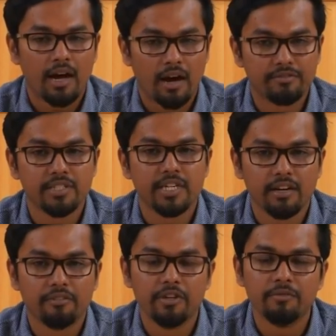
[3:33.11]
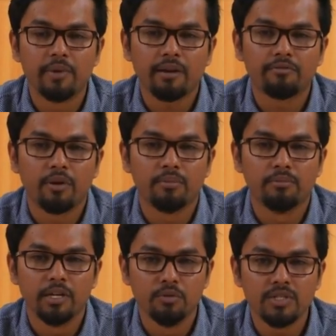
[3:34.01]
after taking a feedback
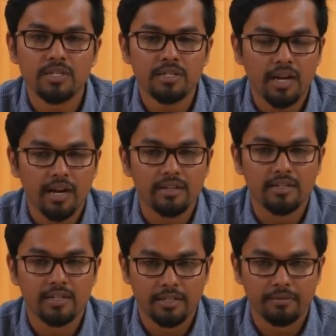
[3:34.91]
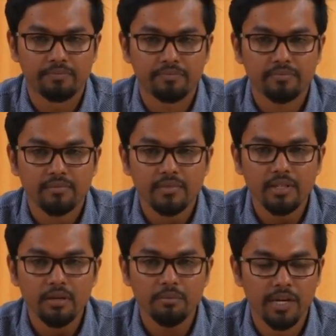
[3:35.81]
from user and um,
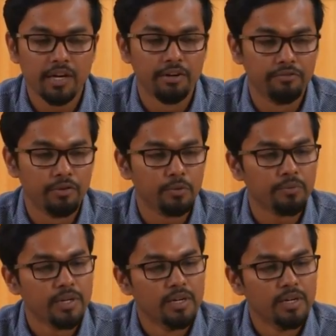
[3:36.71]
peer review.